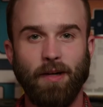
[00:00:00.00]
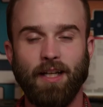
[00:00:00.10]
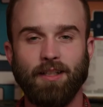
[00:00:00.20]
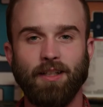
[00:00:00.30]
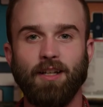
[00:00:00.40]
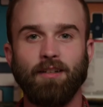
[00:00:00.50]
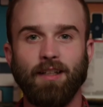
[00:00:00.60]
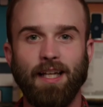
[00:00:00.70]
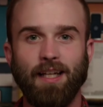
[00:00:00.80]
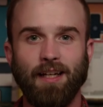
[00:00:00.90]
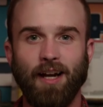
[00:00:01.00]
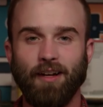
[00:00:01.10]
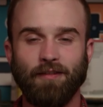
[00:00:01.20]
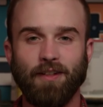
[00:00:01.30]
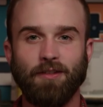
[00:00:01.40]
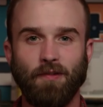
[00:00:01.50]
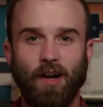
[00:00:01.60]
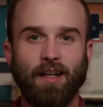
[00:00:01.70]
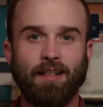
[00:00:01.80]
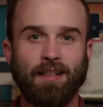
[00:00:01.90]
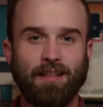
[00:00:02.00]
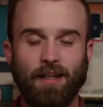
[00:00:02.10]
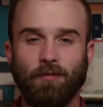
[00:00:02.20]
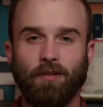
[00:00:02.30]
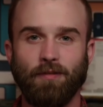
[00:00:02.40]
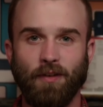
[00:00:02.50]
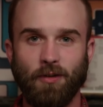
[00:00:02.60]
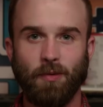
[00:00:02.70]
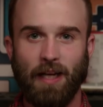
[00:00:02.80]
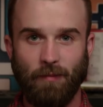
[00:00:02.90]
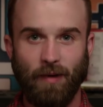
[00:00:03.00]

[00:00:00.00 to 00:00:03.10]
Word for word: Because literally none of these rockets, except for the first one I